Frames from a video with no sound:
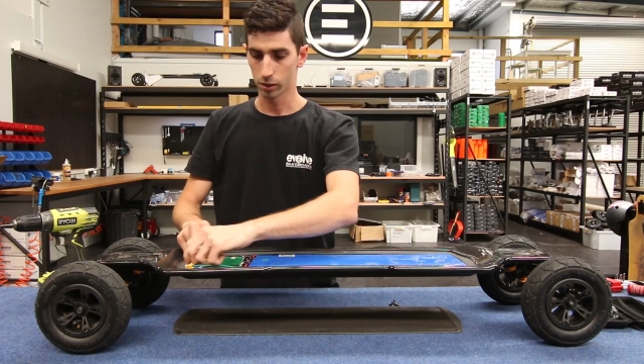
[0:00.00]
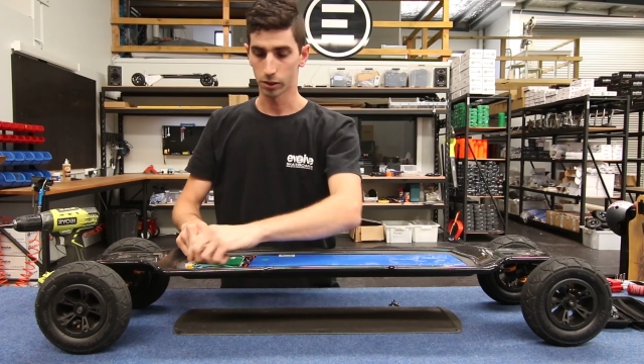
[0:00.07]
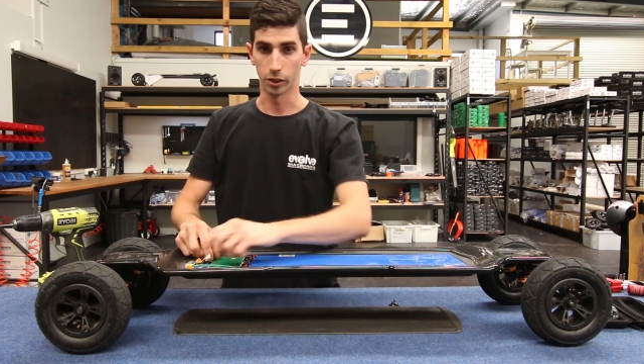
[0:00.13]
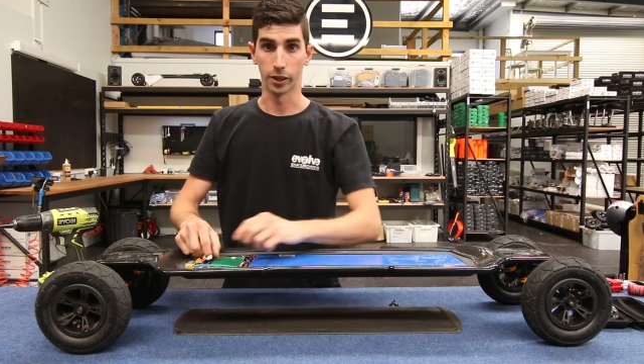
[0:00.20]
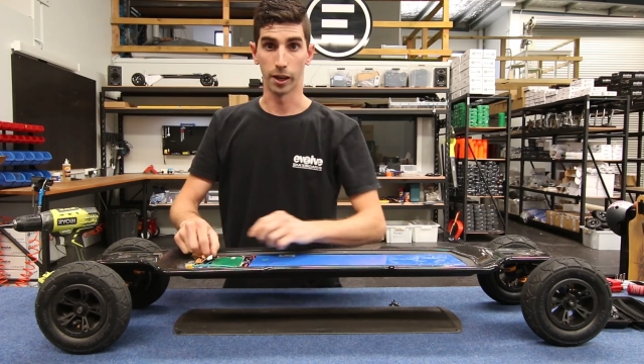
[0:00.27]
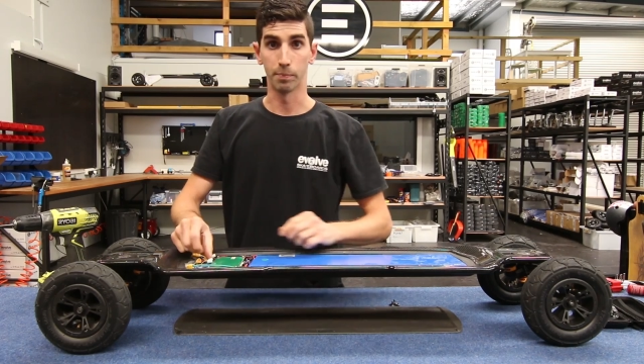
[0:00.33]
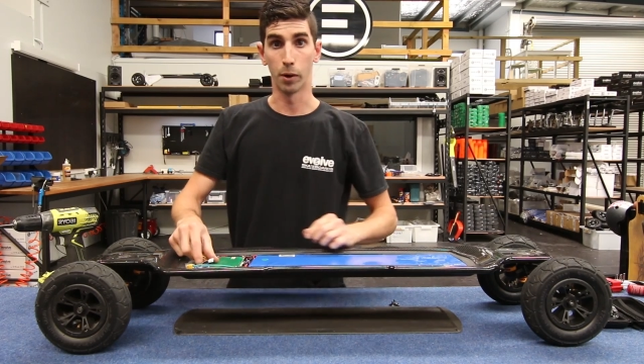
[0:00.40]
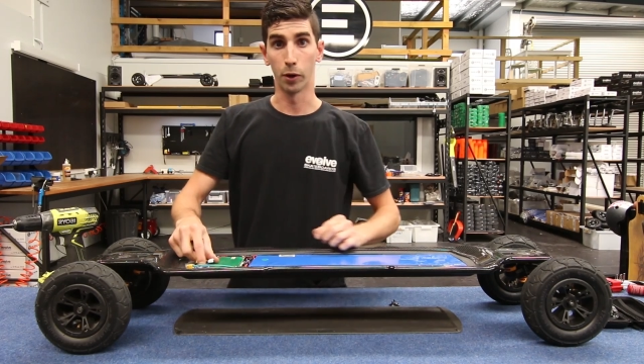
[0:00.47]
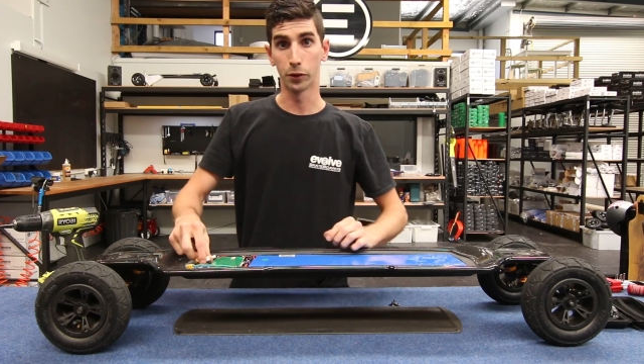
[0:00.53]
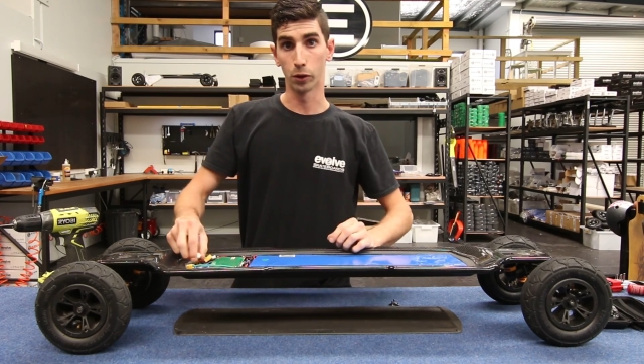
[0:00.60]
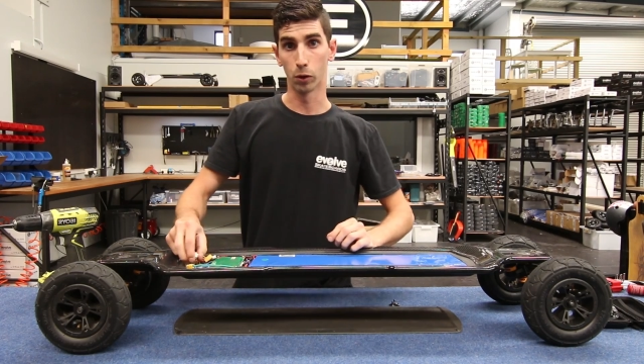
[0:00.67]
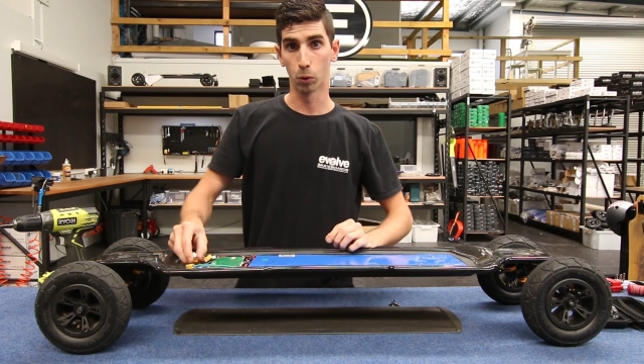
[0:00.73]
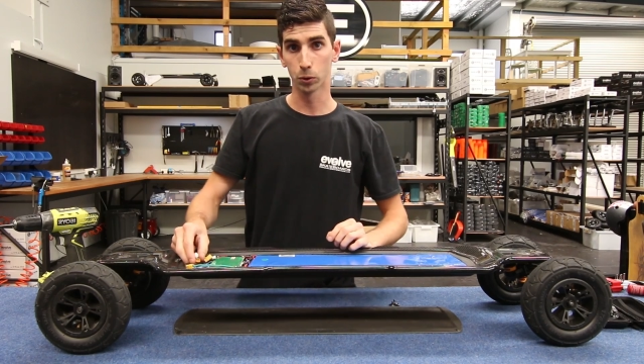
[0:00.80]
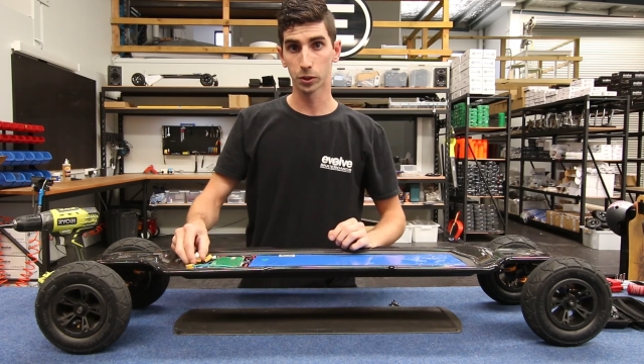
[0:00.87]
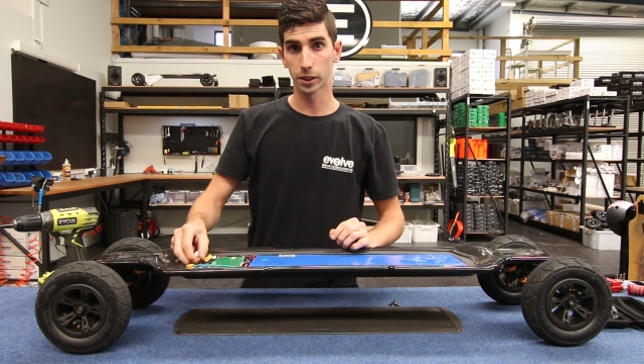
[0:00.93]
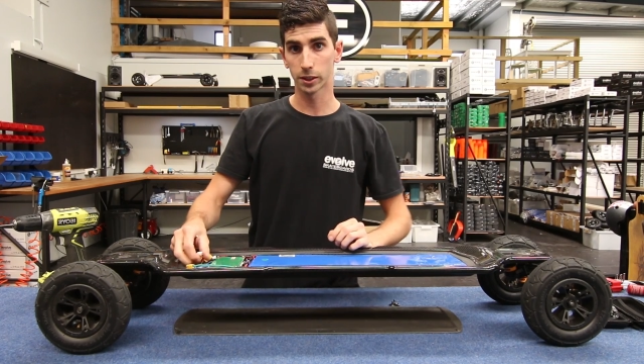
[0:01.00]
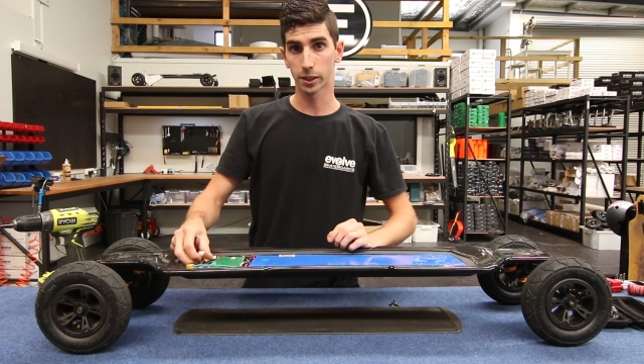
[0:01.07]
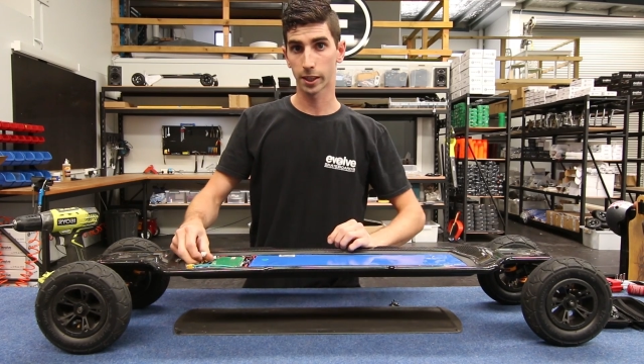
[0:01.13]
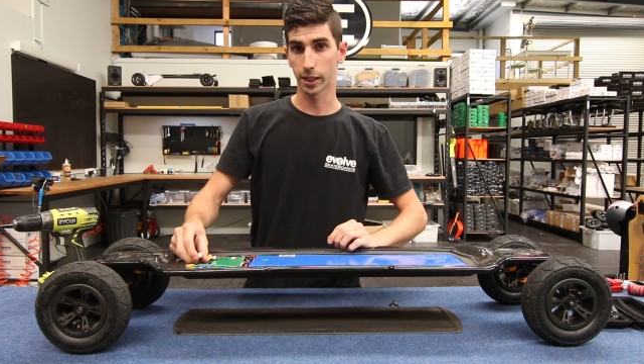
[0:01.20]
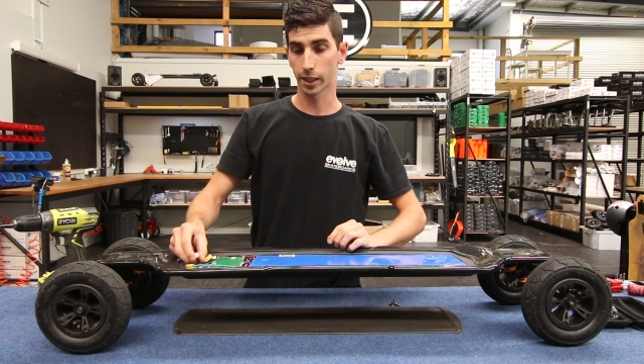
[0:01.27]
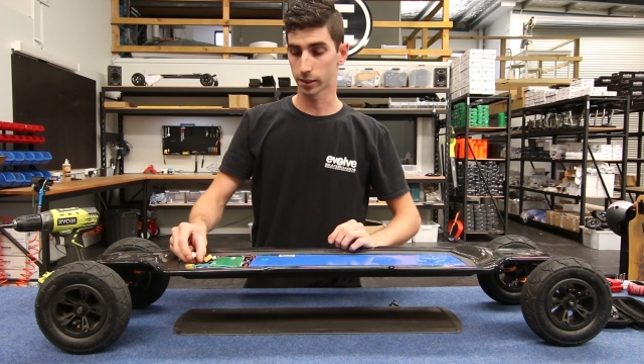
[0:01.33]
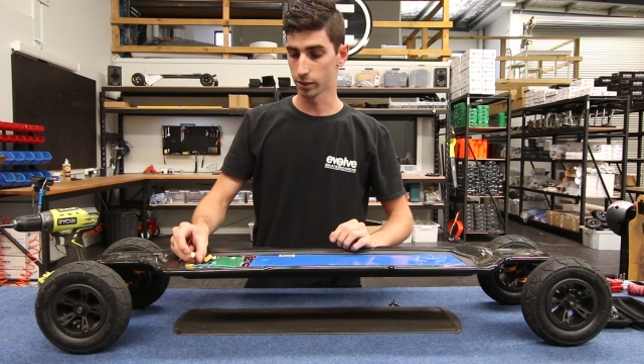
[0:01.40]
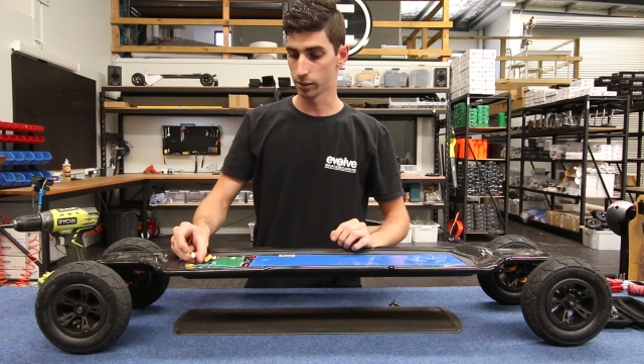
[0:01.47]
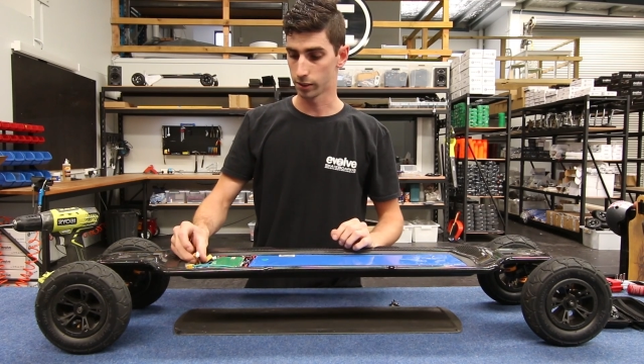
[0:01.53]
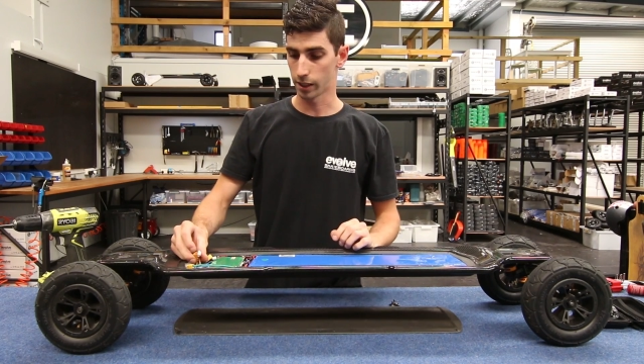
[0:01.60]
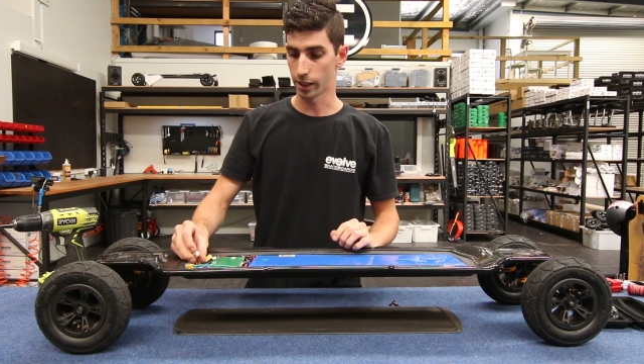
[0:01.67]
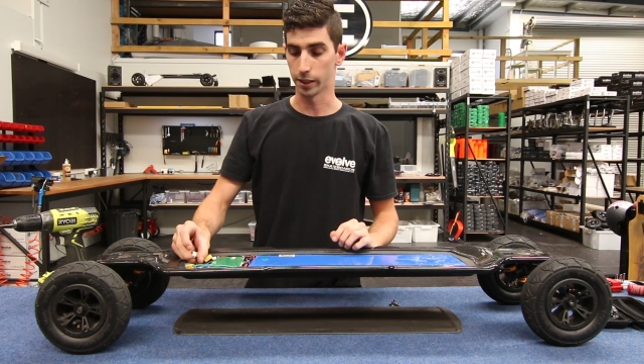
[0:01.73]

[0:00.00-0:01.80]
so you have both your hall sensor connectors